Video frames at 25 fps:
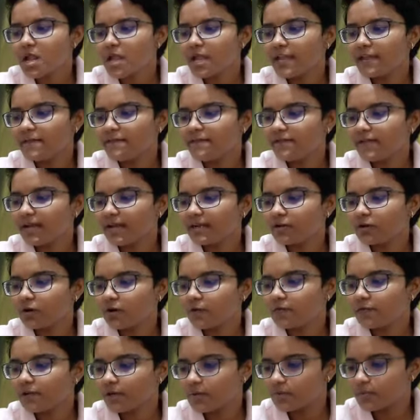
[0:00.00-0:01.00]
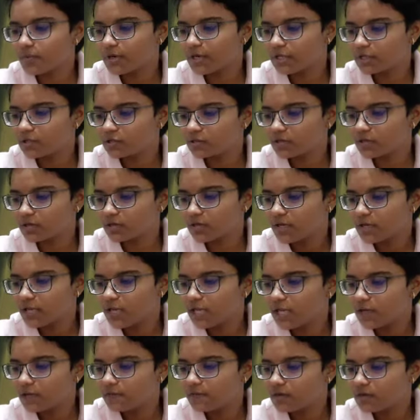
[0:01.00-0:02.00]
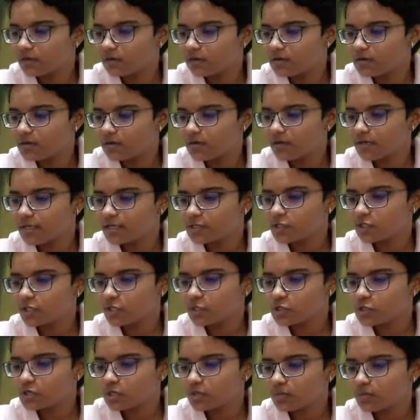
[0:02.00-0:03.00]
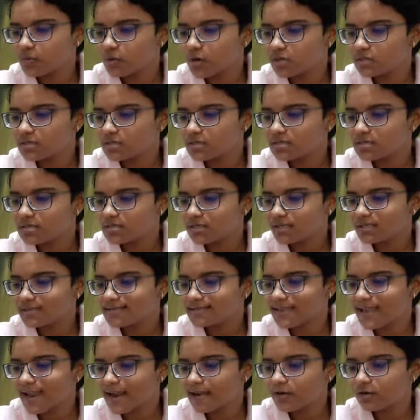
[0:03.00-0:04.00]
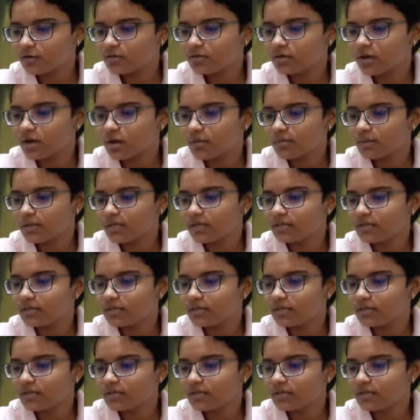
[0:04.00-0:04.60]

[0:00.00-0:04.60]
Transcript: Effect of temperature. If the dissolution process is endothermic,